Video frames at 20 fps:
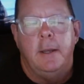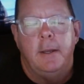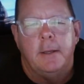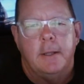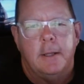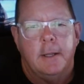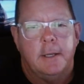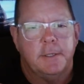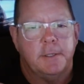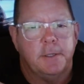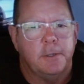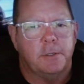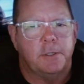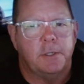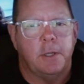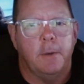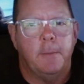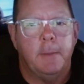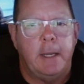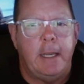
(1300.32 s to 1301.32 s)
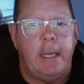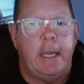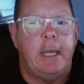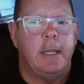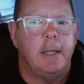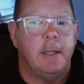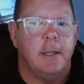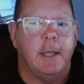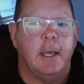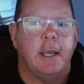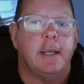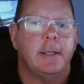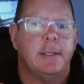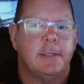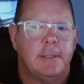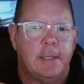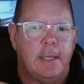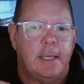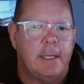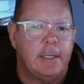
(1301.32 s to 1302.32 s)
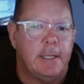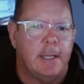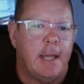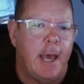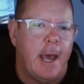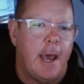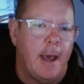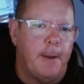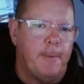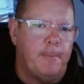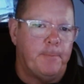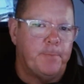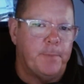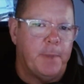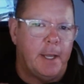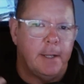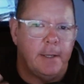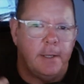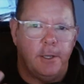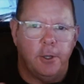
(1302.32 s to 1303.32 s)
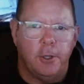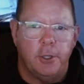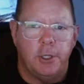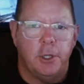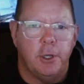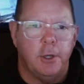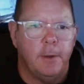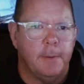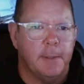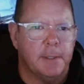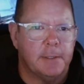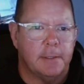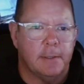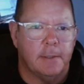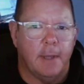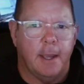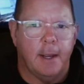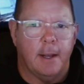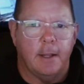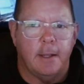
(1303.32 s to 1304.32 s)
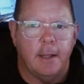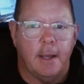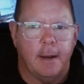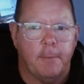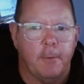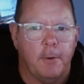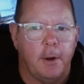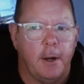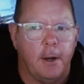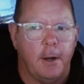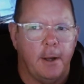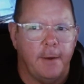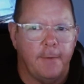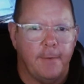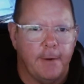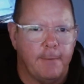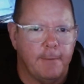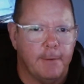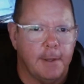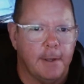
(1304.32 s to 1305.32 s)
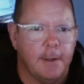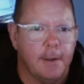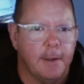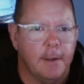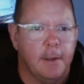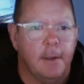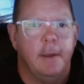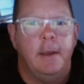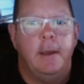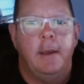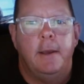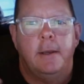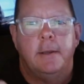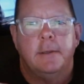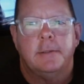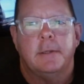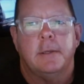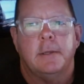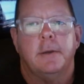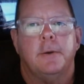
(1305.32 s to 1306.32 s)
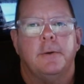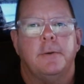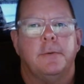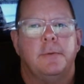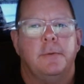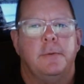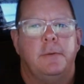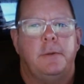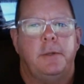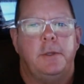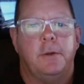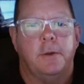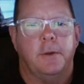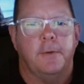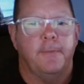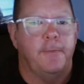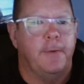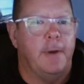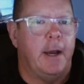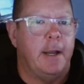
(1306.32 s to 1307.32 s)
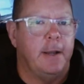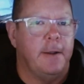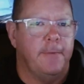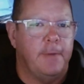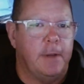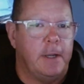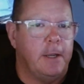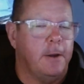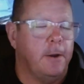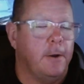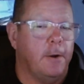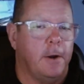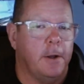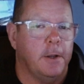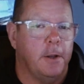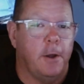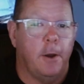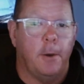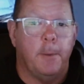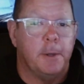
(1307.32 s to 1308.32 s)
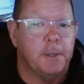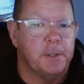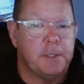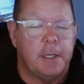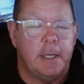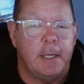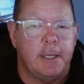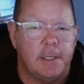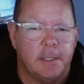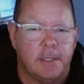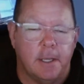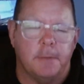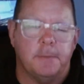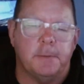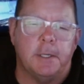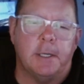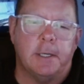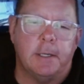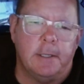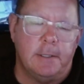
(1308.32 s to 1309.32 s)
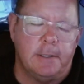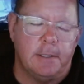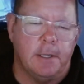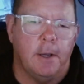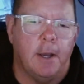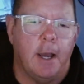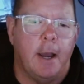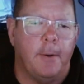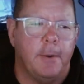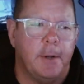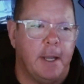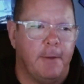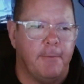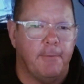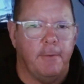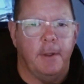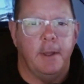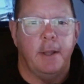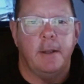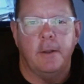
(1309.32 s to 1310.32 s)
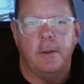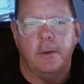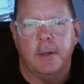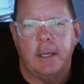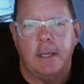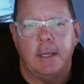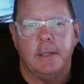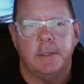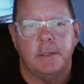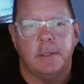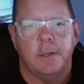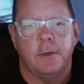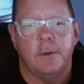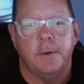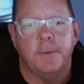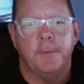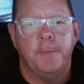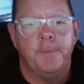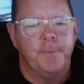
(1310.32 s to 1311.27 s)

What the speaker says: because there's so many hidden things into that, and YouTube is like a library of everything. So you can find a video on almost any subject. So I would definitely look into,